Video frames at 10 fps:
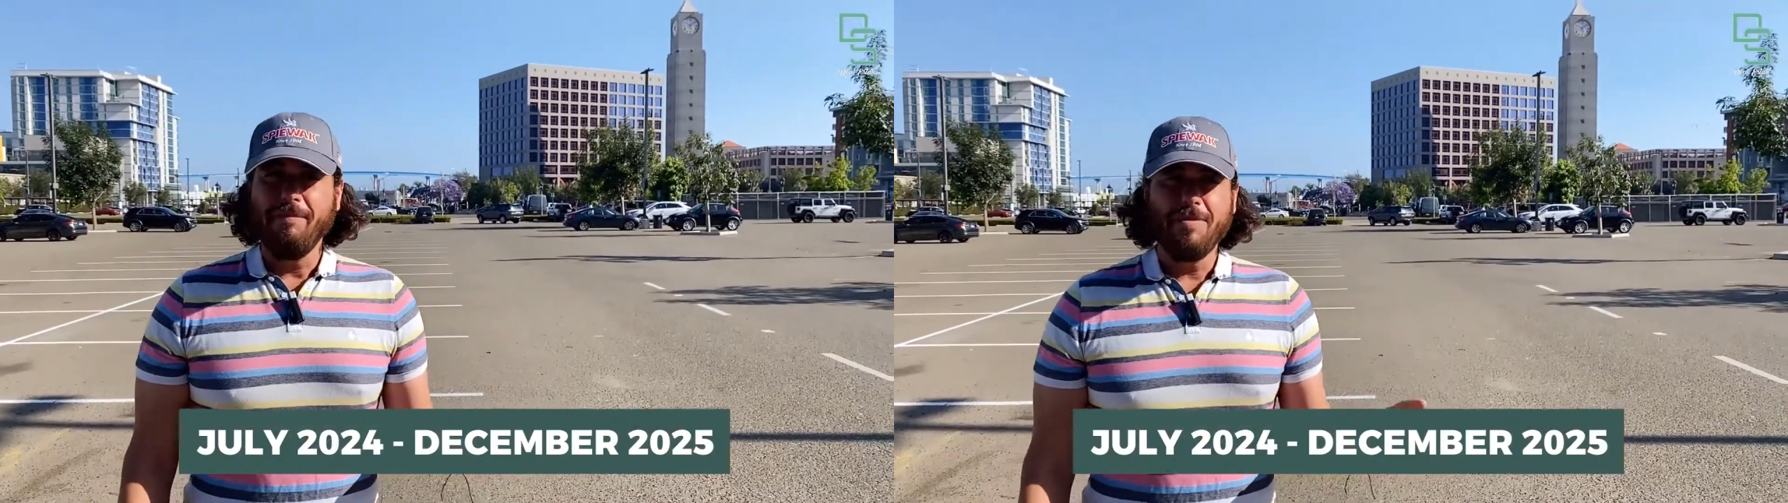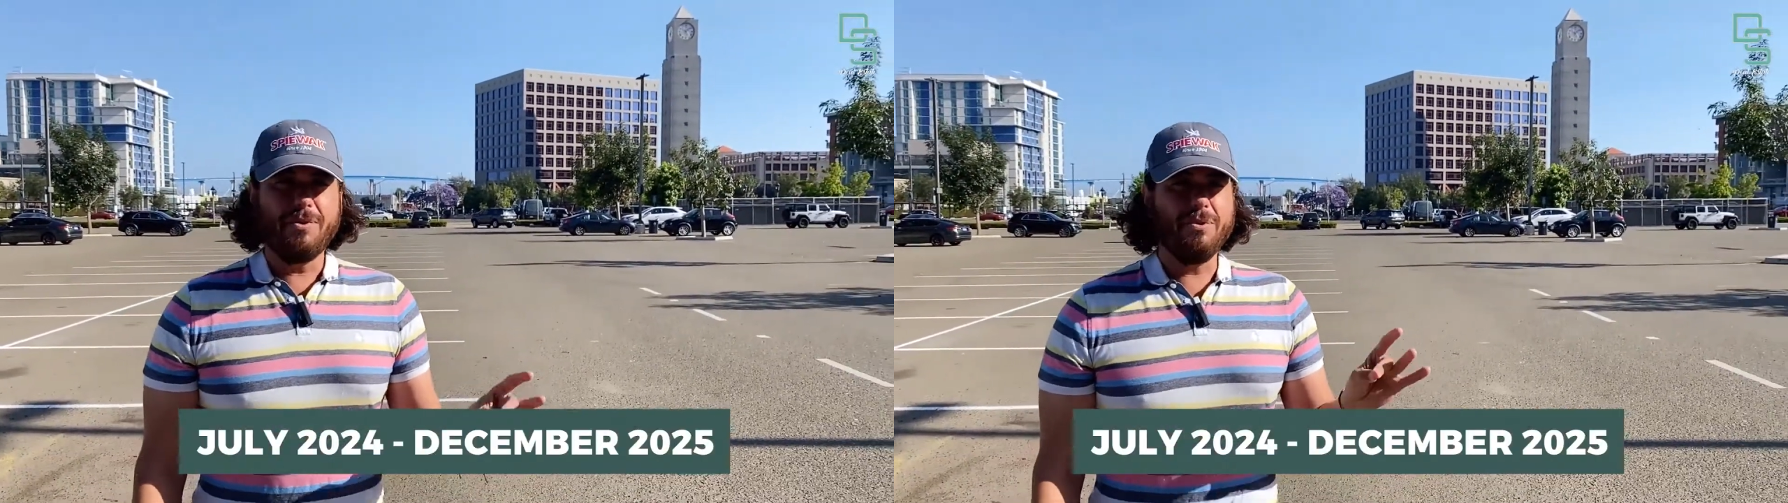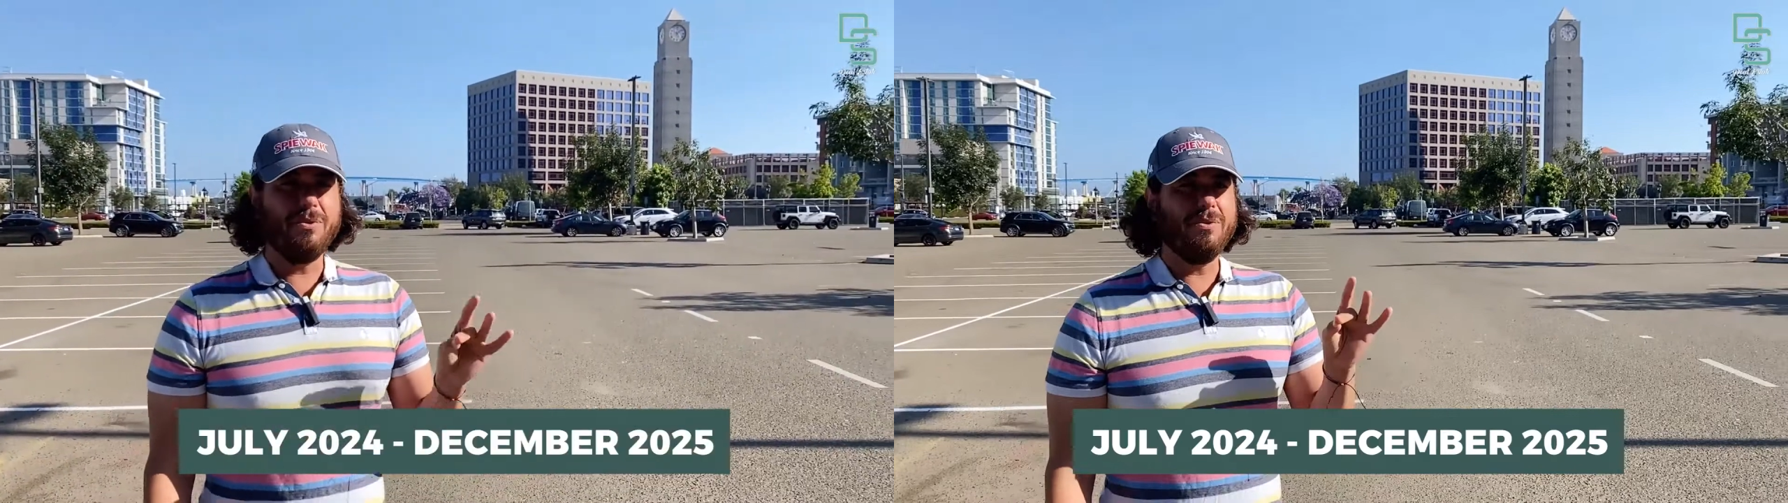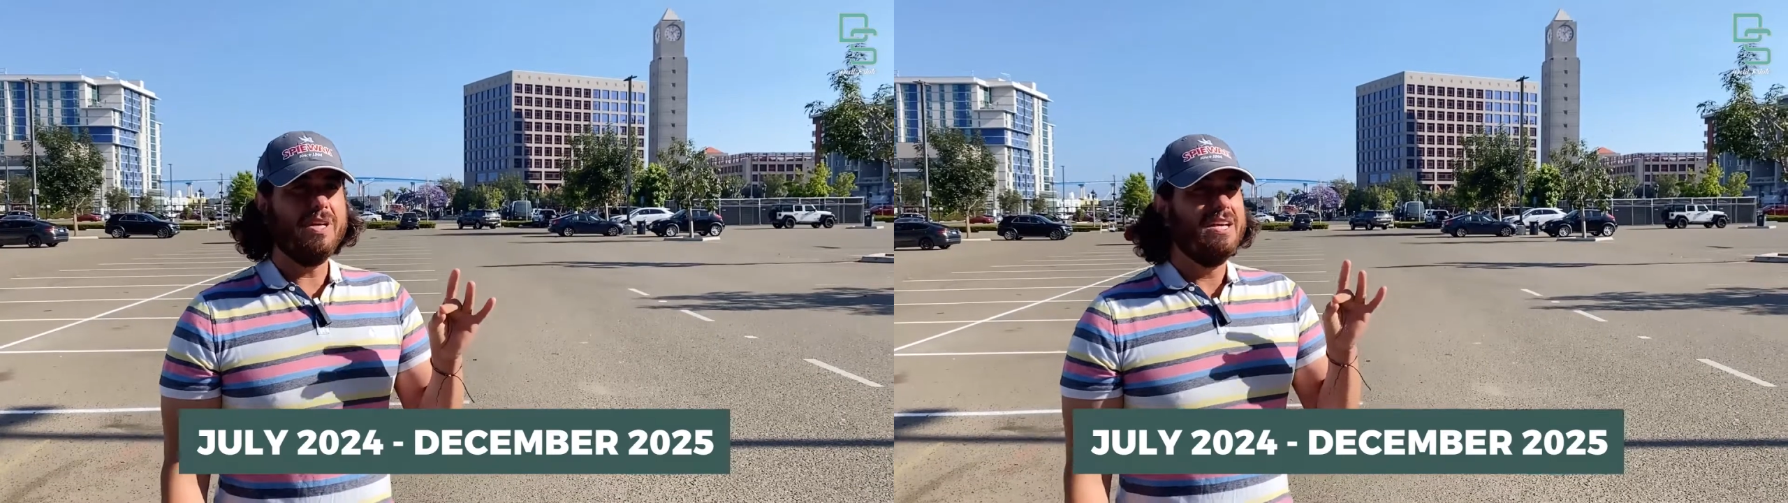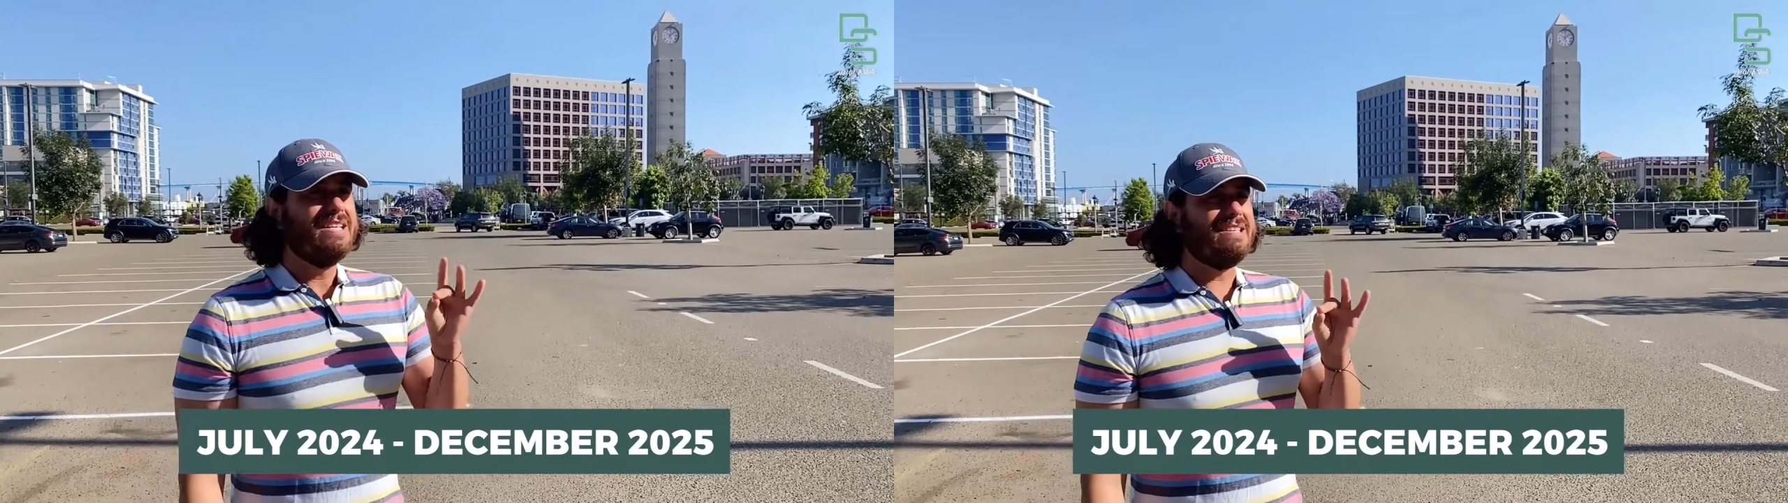to
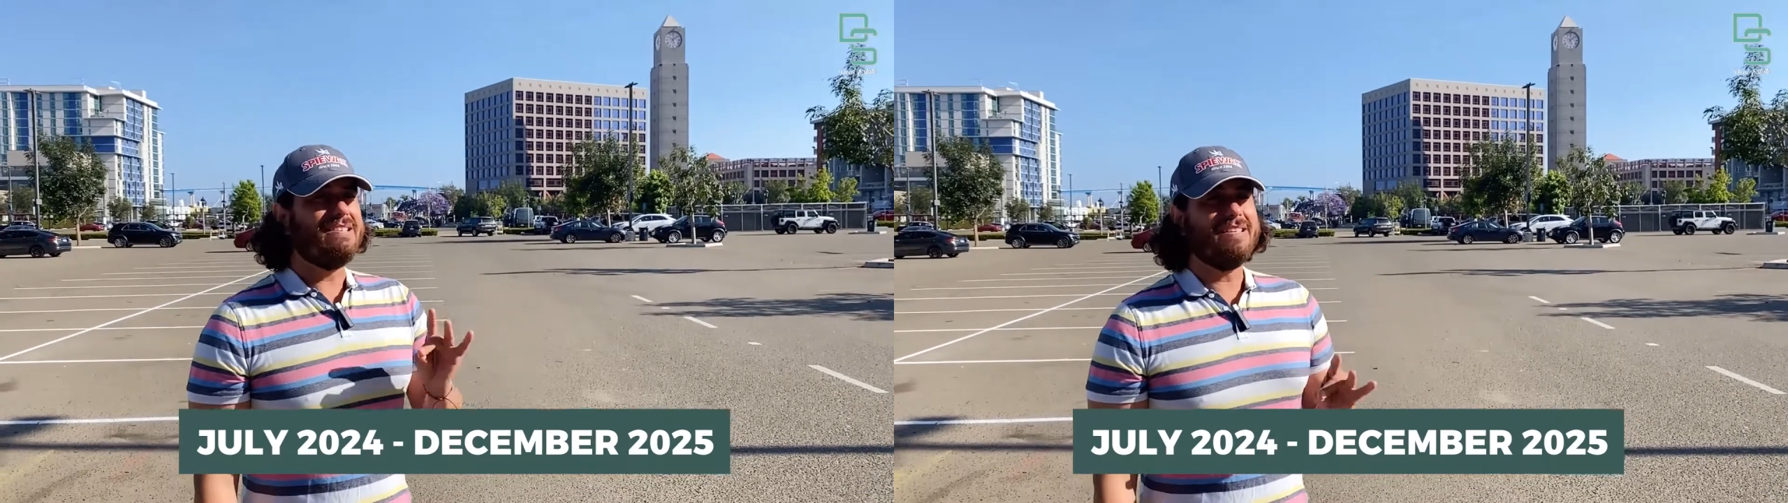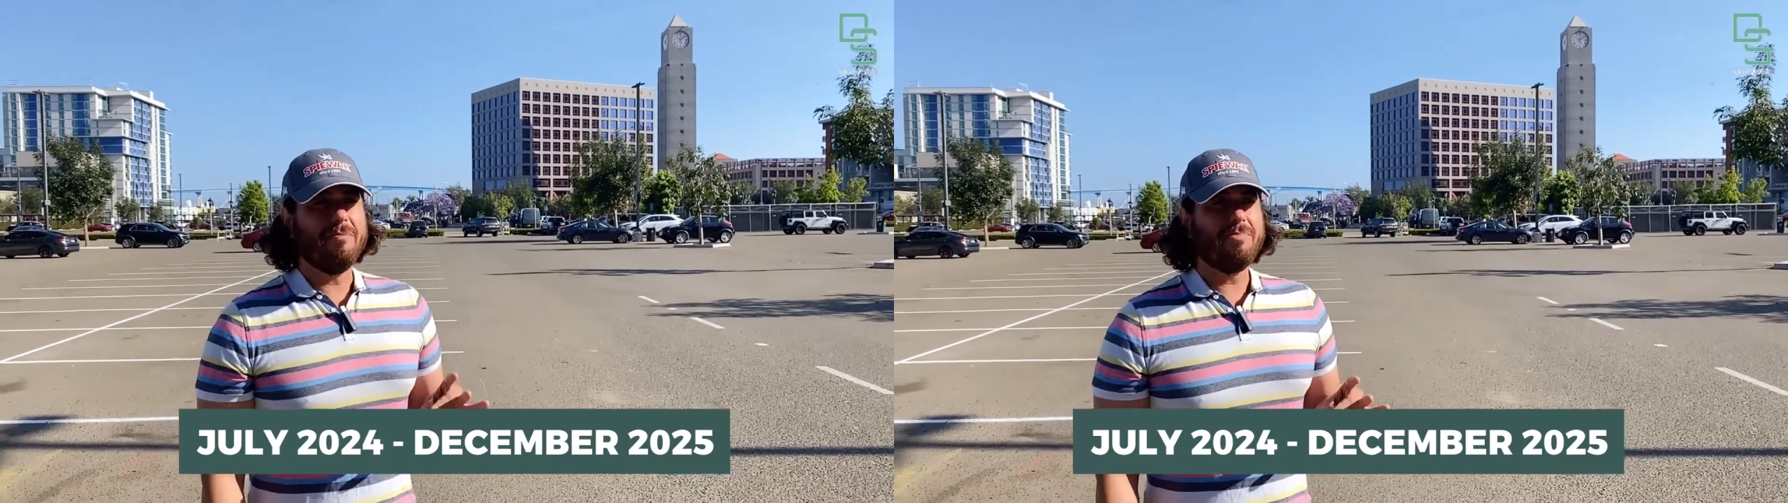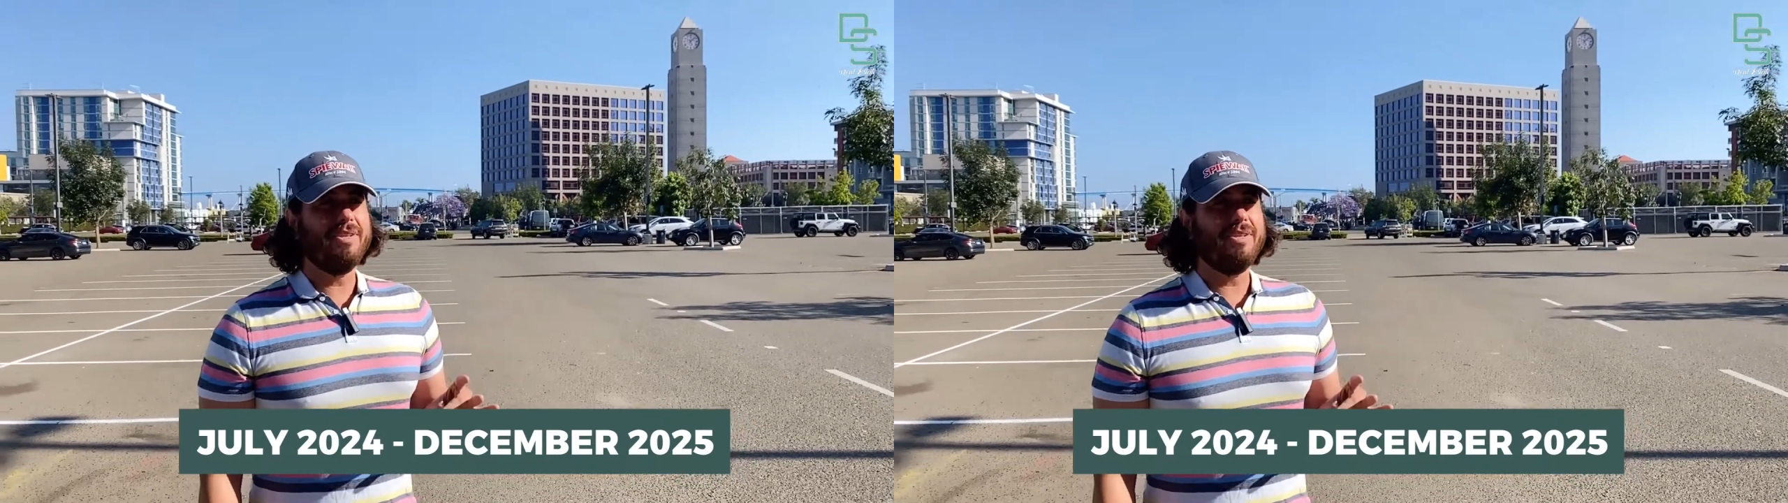December